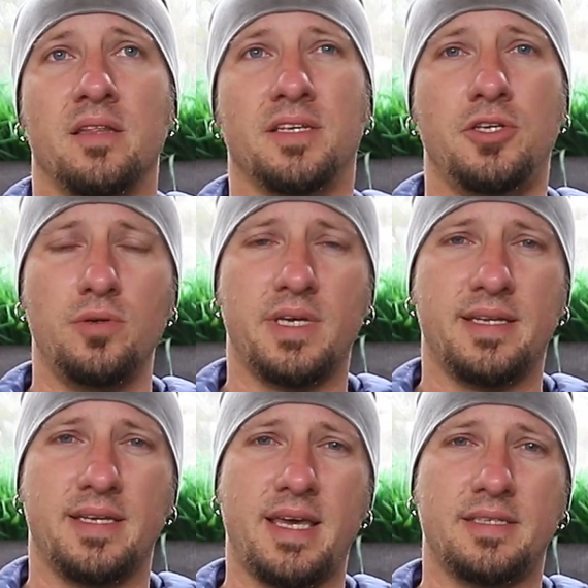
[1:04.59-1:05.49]
that you
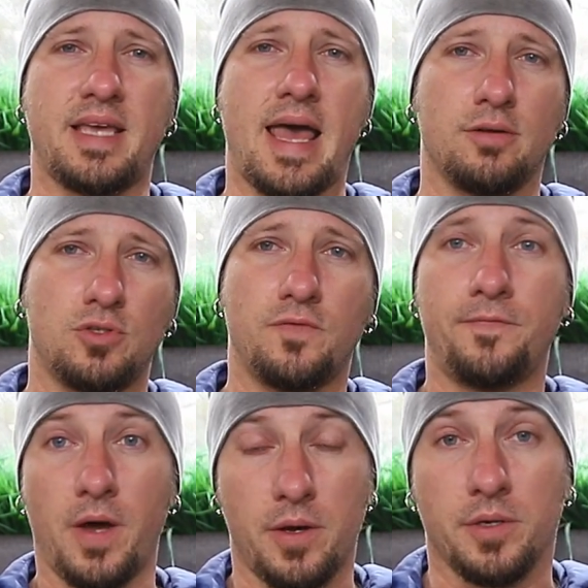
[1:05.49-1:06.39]
can get out of
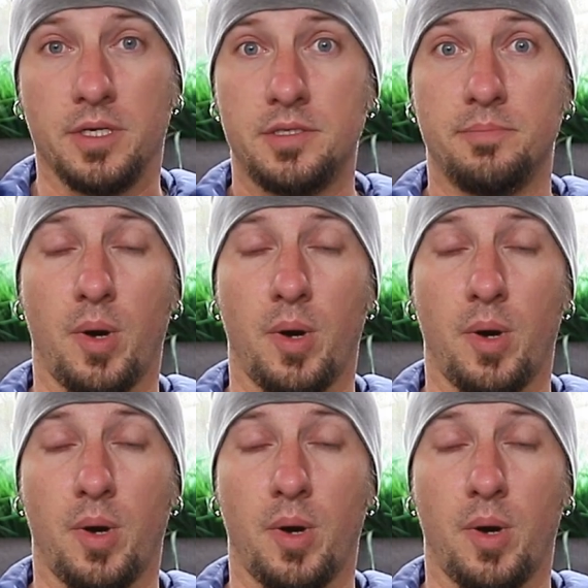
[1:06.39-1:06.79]
focus